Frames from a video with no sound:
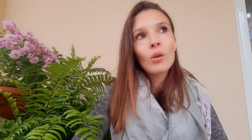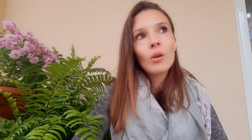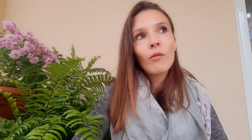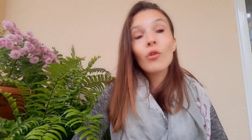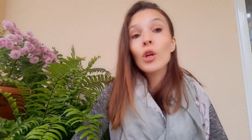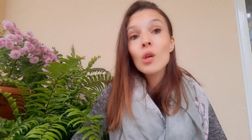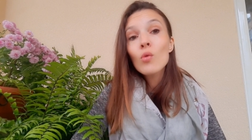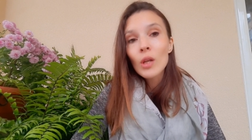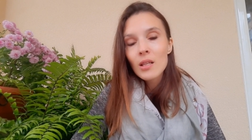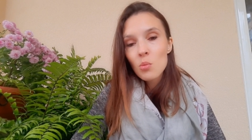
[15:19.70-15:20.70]
for you
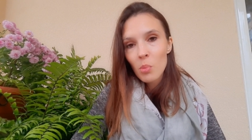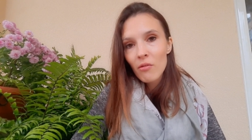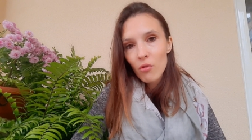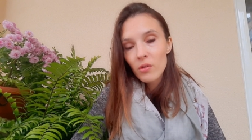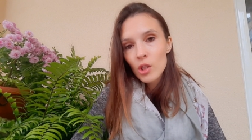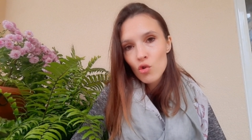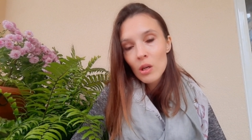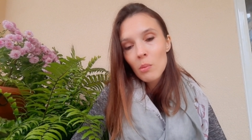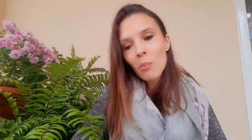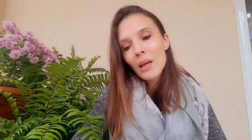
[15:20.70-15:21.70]
not to pay for the
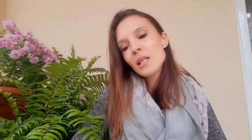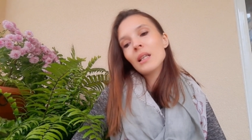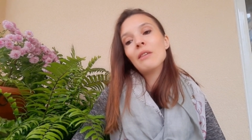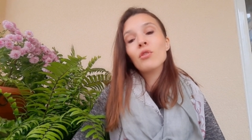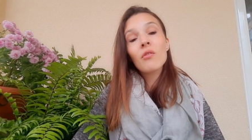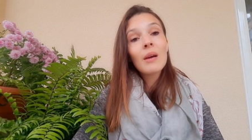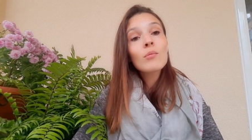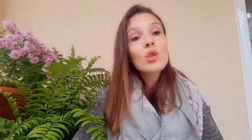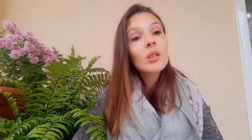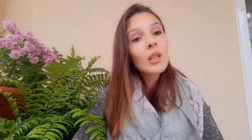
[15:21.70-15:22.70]
treatment, basically for them
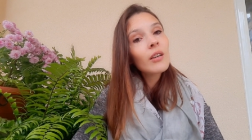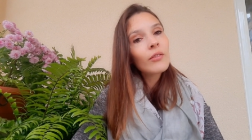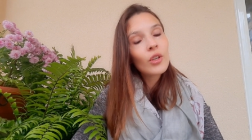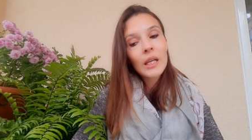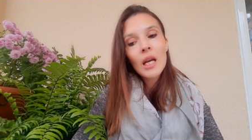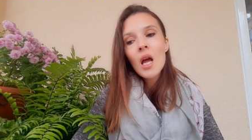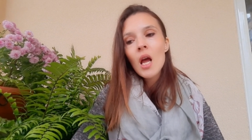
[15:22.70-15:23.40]
to cover it.